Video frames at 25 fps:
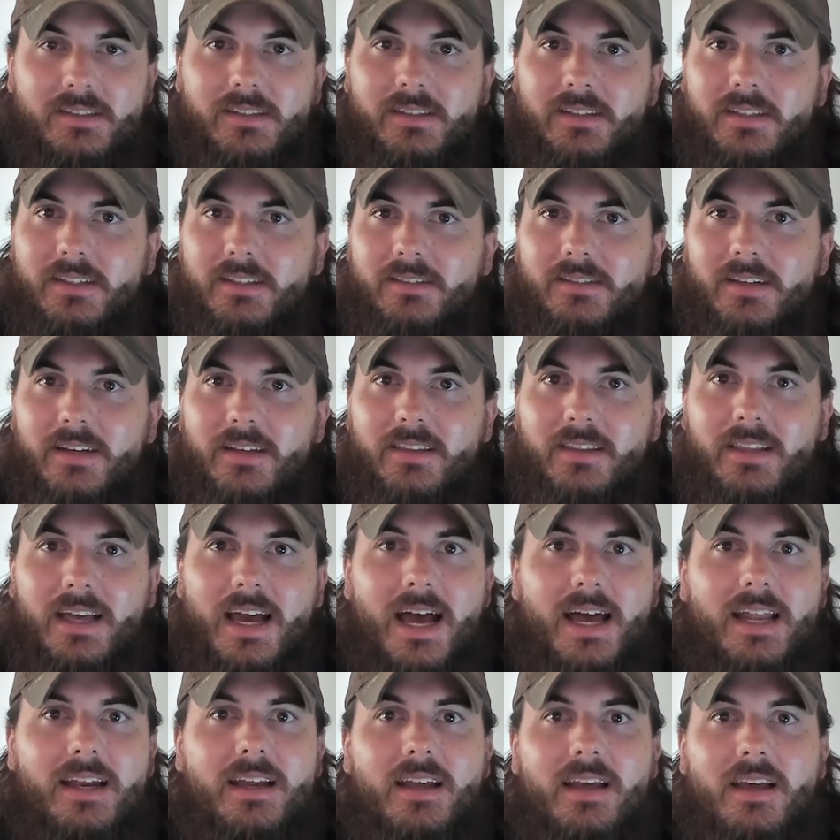and things like
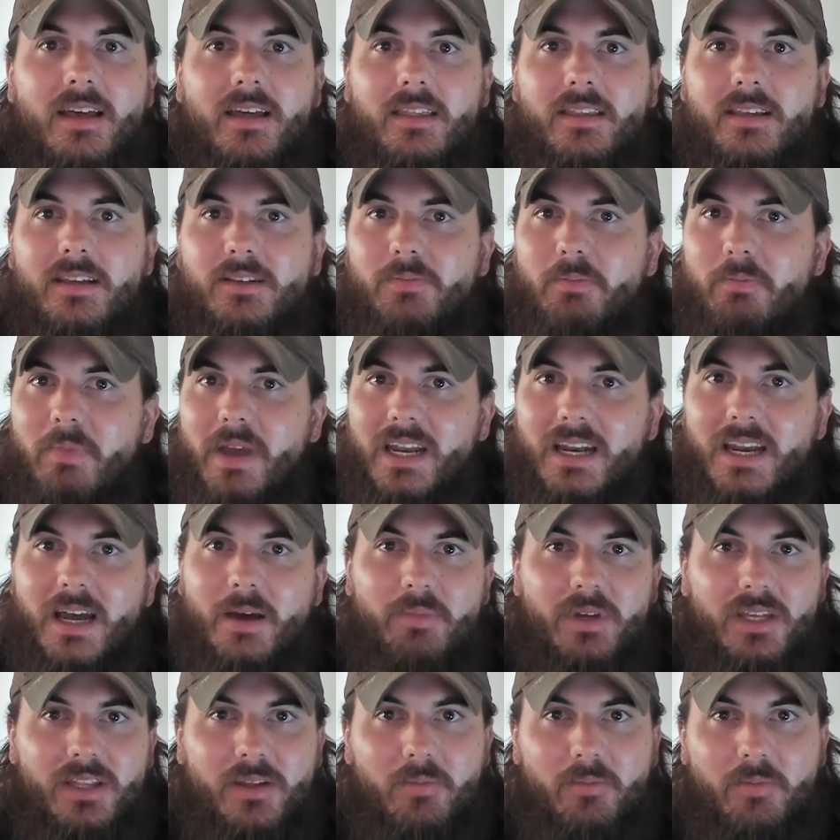that, these may
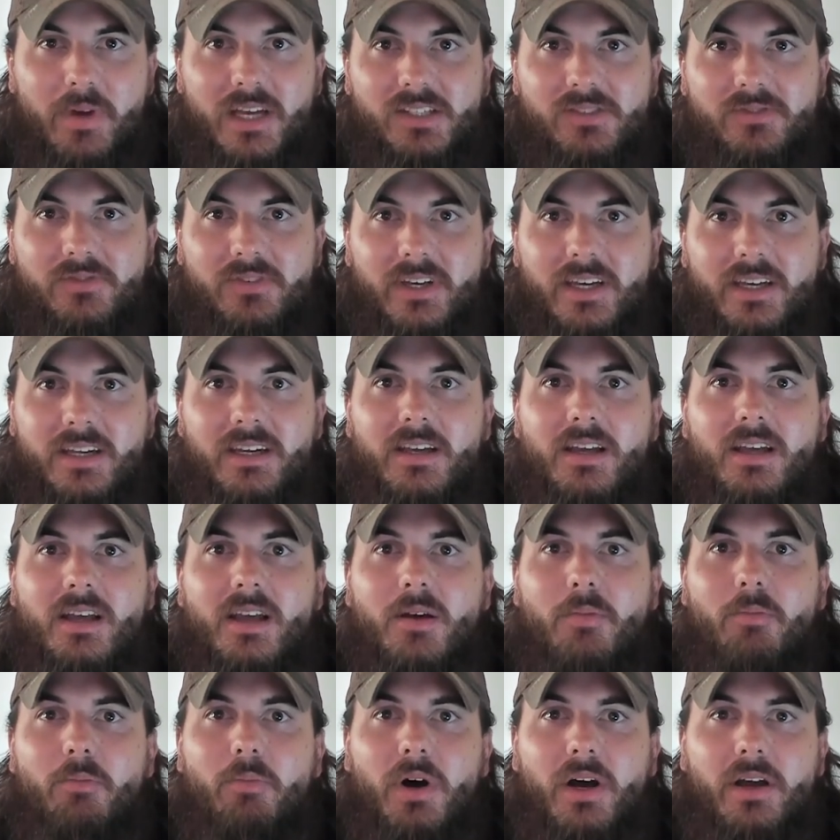not be the best fit.
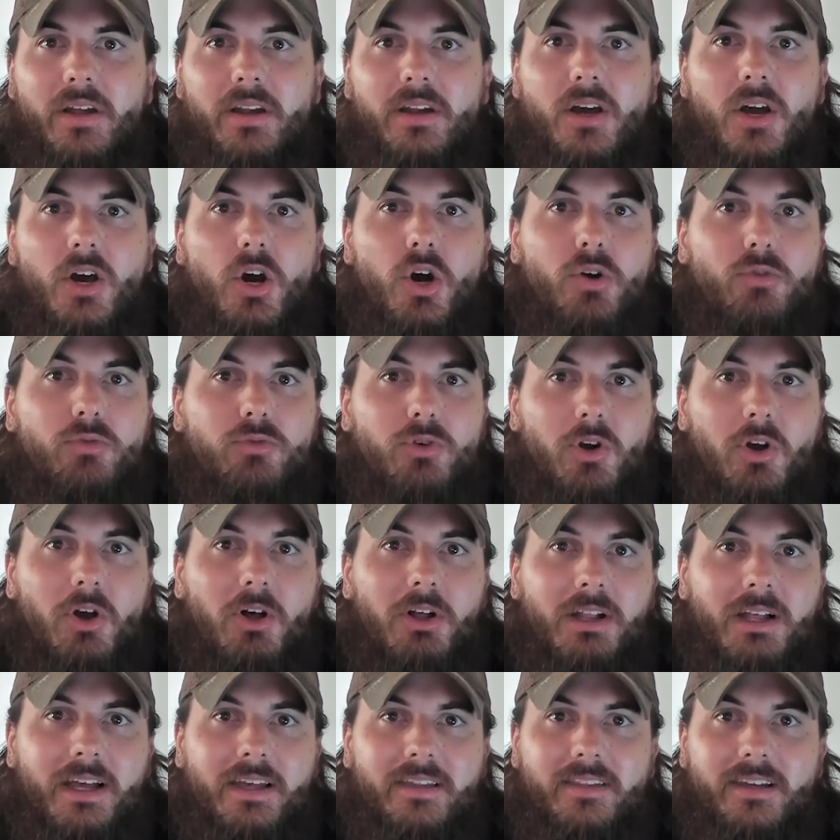But
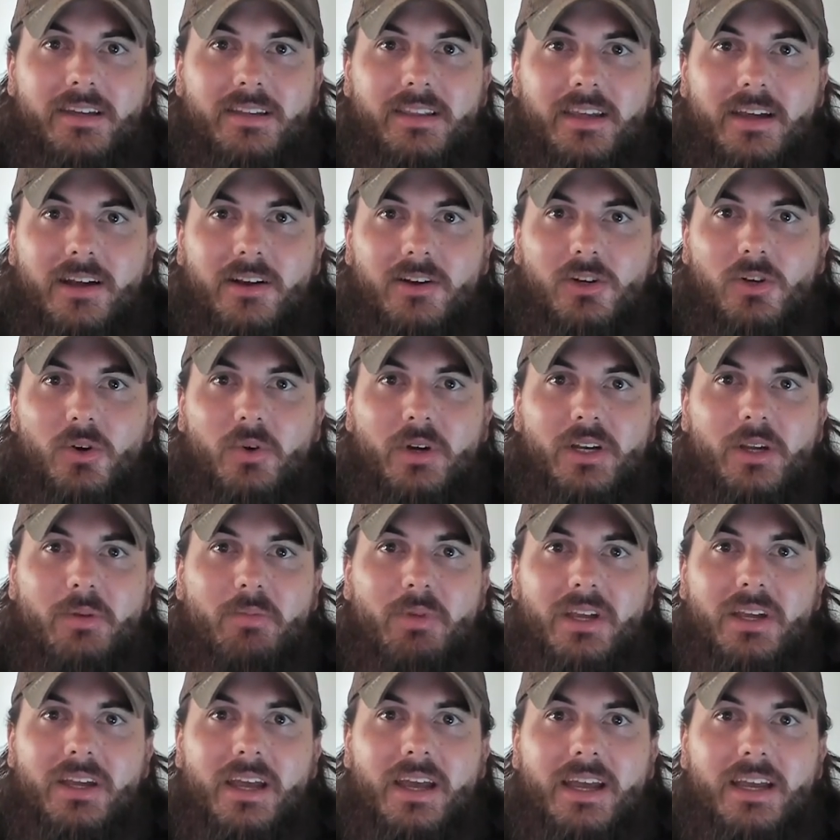overall, I think they are going to
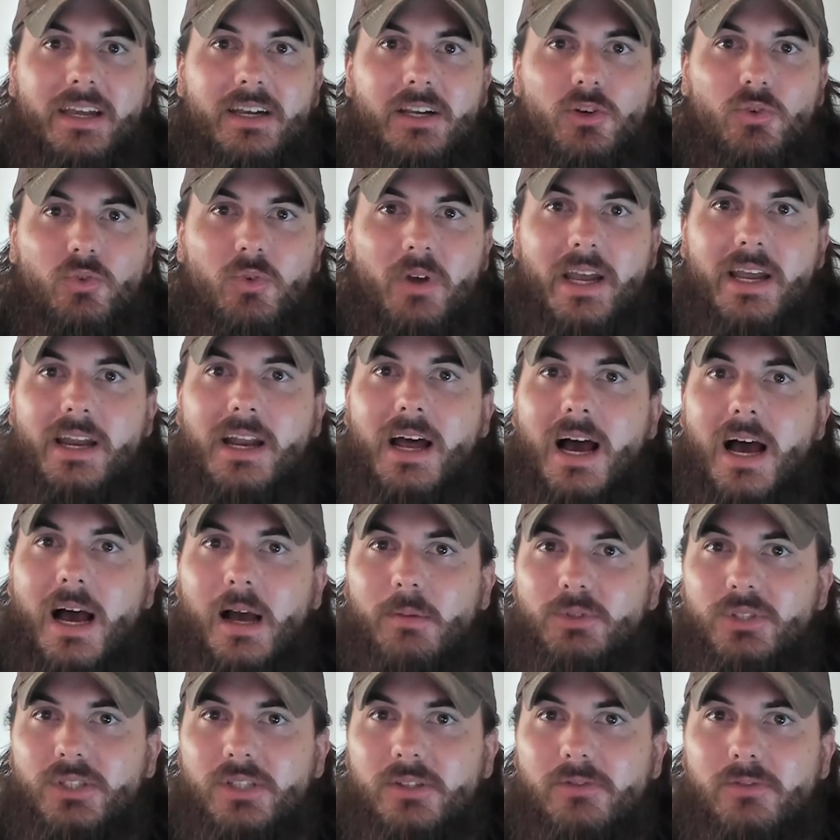be a great
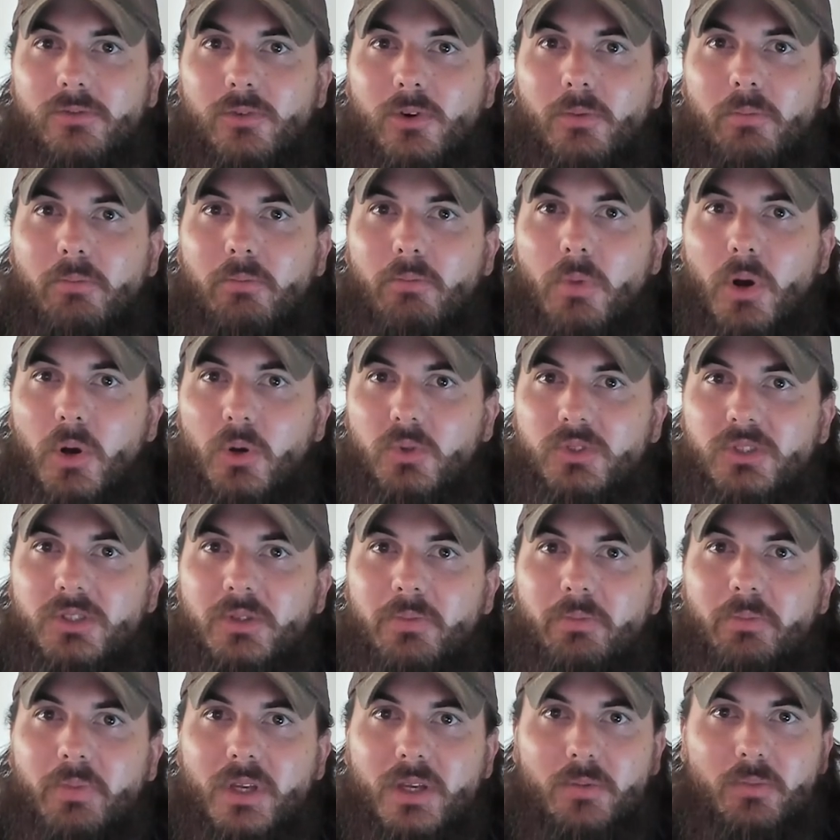option for
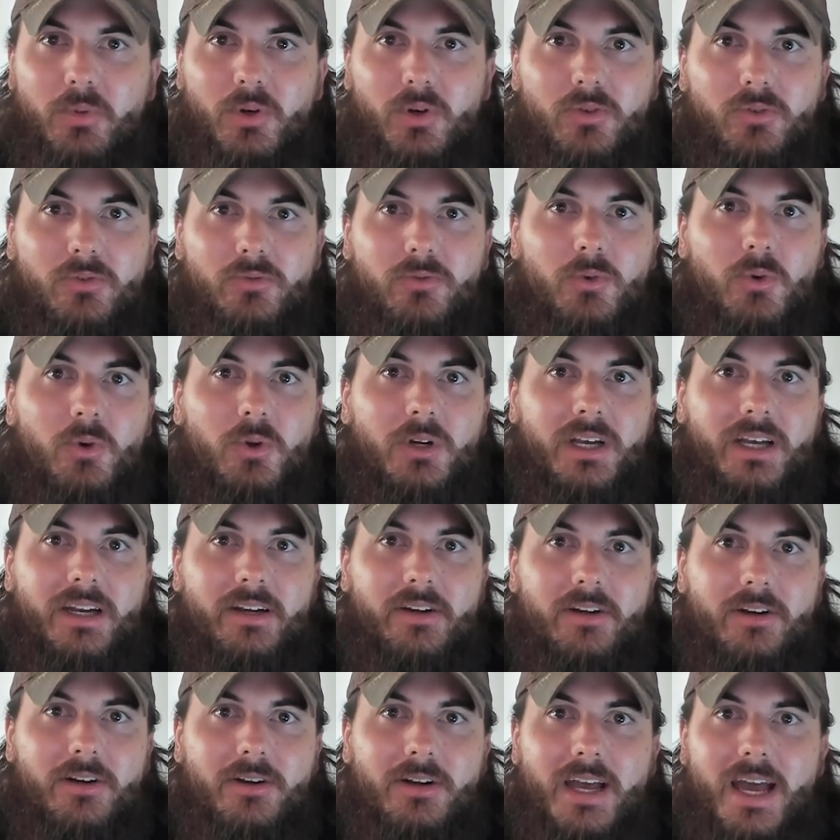most people for kind
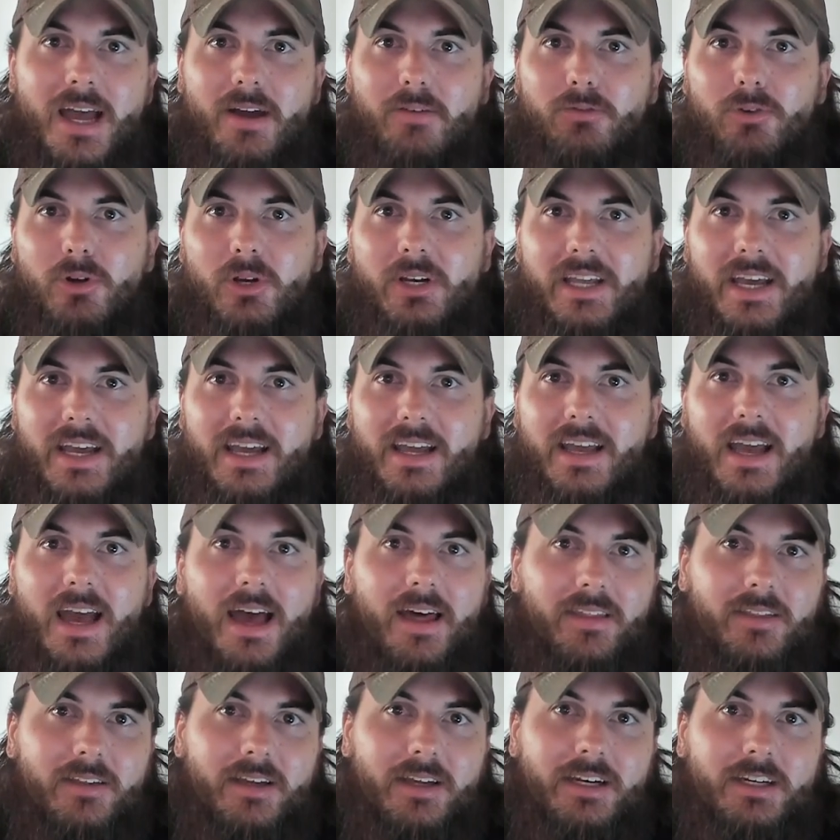of your everyday
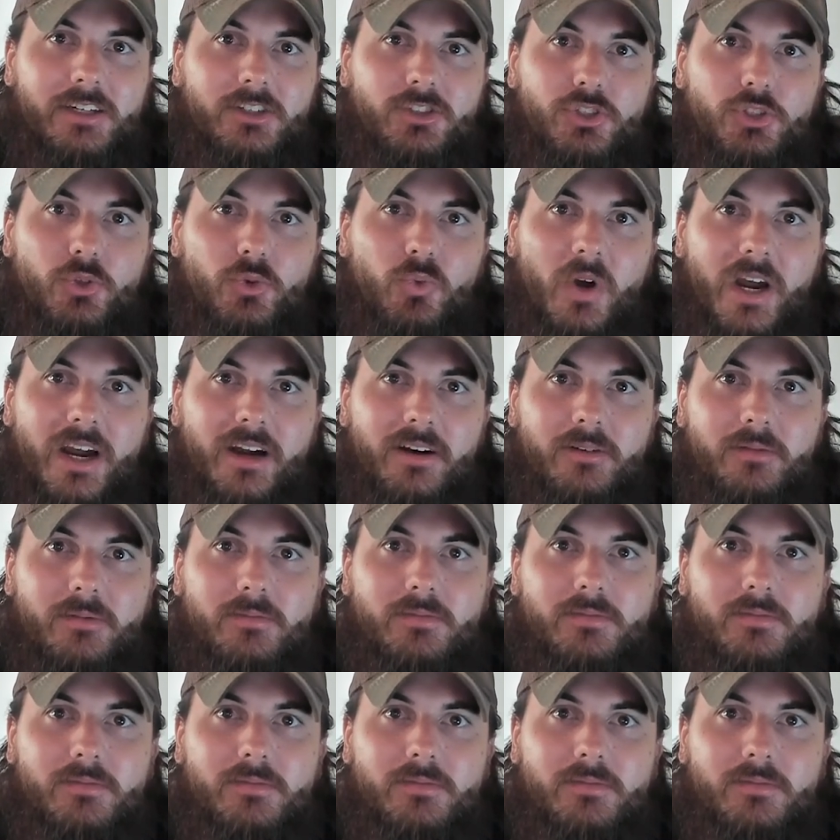athletic shoe wear.